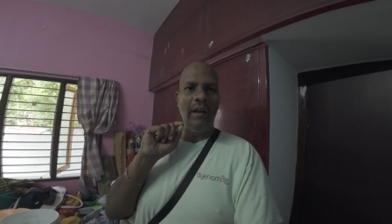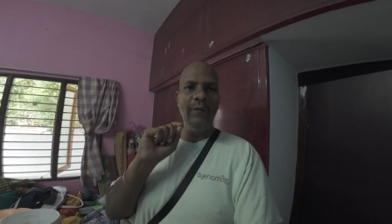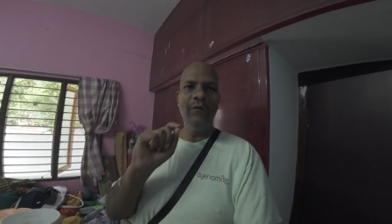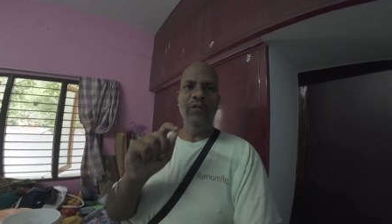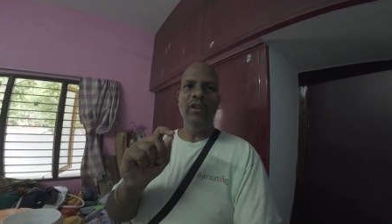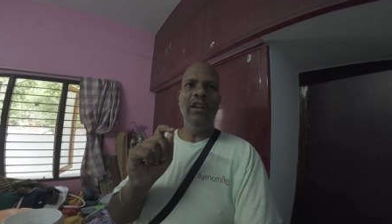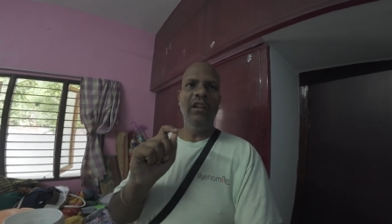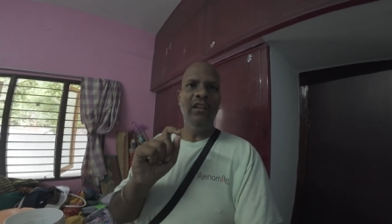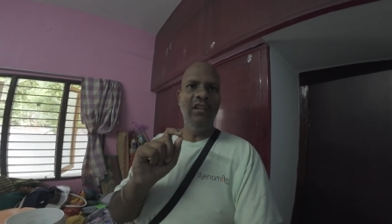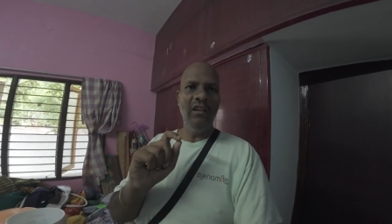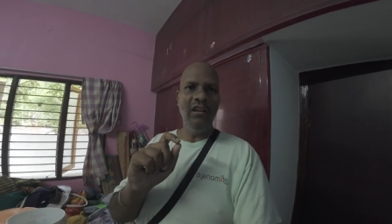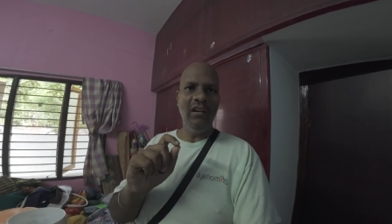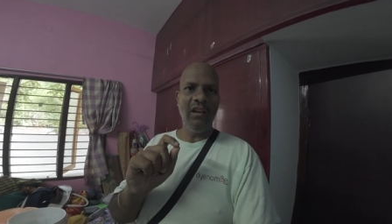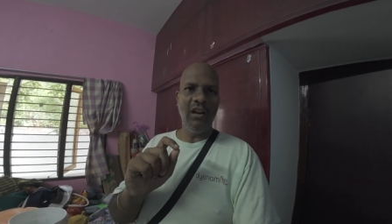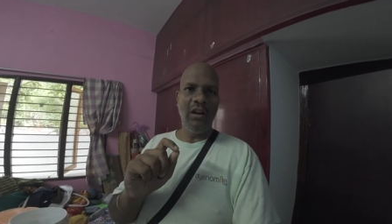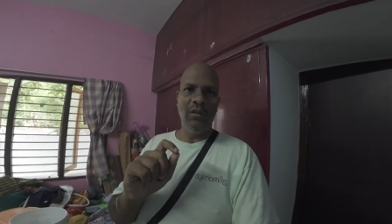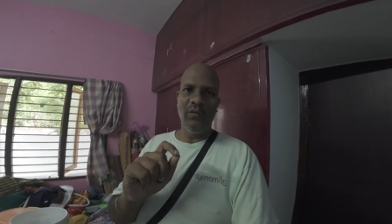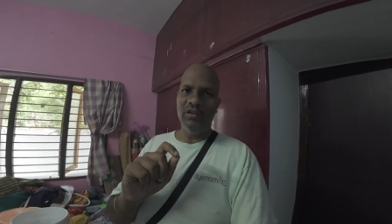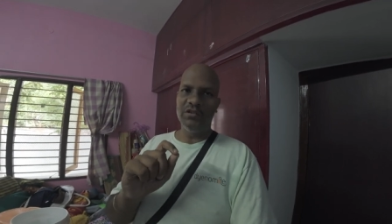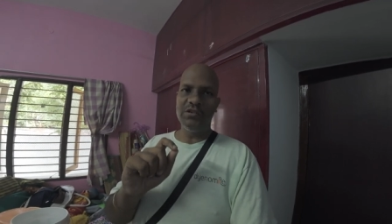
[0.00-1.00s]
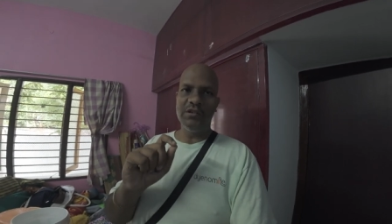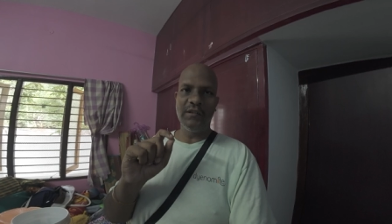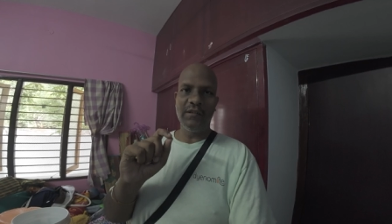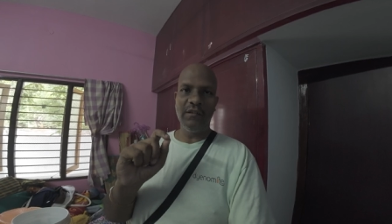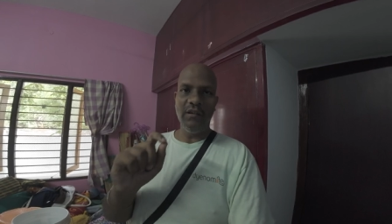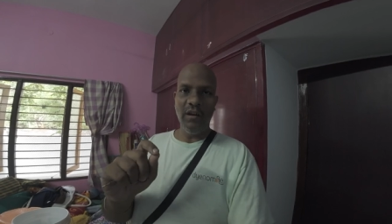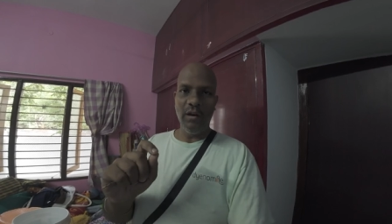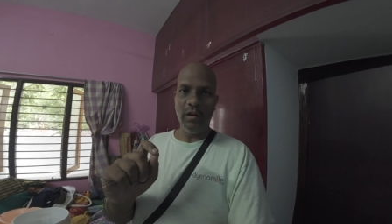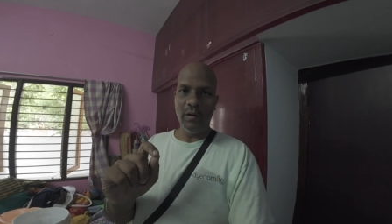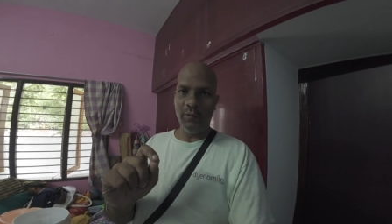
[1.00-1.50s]
every detail which is
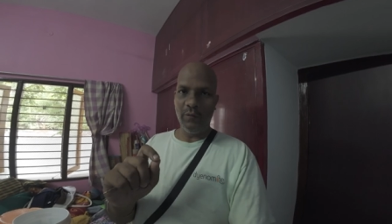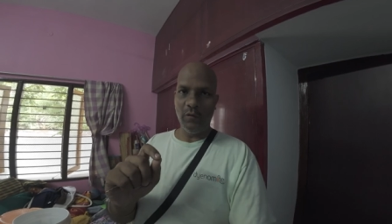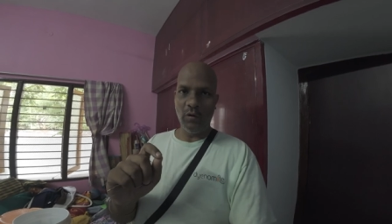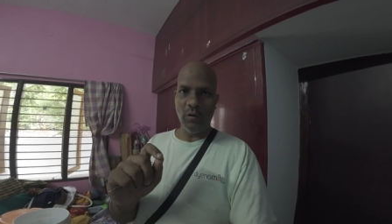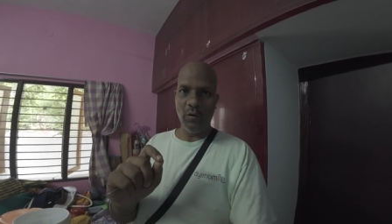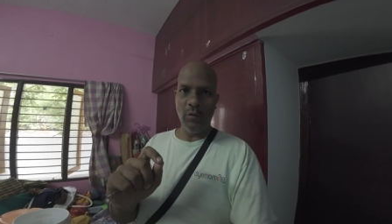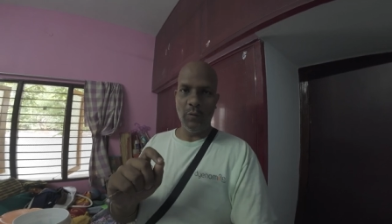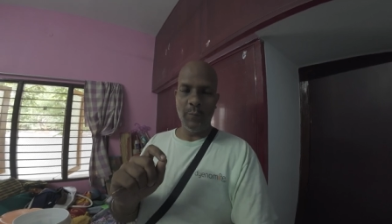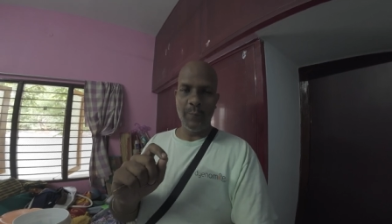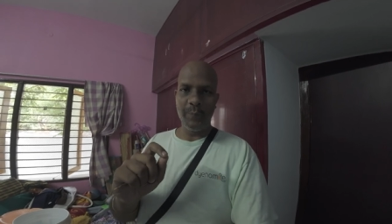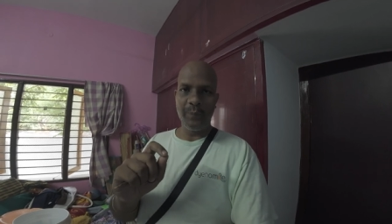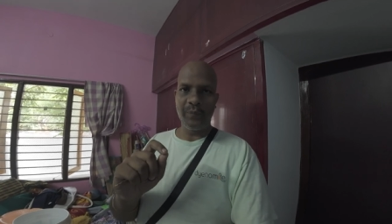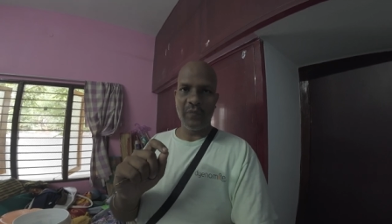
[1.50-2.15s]
needed for you